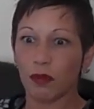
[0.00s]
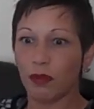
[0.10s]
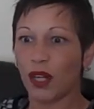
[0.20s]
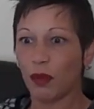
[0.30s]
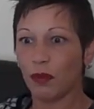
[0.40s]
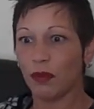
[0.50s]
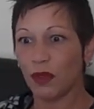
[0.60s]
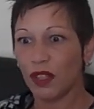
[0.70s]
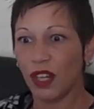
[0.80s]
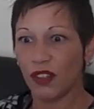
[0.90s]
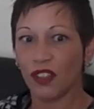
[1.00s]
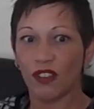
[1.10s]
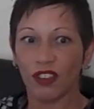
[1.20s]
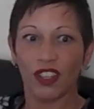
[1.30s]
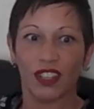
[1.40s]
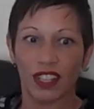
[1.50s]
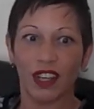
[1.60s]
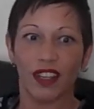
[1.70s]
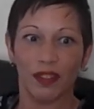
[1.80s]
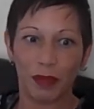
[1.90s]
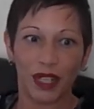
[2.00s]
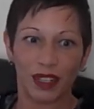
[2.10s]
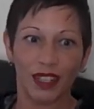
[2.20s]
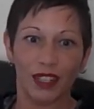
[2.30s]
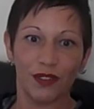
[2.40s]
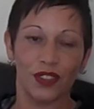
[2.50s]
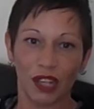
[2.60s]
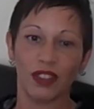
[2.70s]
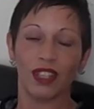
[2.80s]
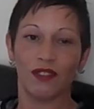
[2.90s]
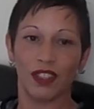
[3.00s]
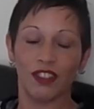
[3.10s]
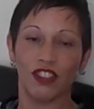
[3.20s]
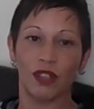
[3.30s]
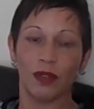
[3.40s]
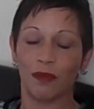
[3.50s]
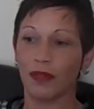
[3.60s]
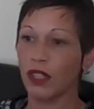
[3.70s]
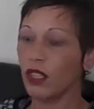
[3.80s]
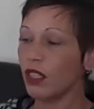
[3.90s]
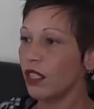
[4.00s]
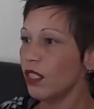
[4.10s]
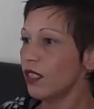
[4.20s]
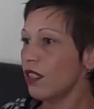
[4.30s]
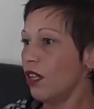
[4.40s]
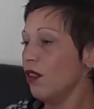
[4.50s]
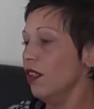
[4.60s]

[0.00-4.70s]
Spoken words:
But you know, you're not going to get a better cleaner if you don't get rid of the shit one. So,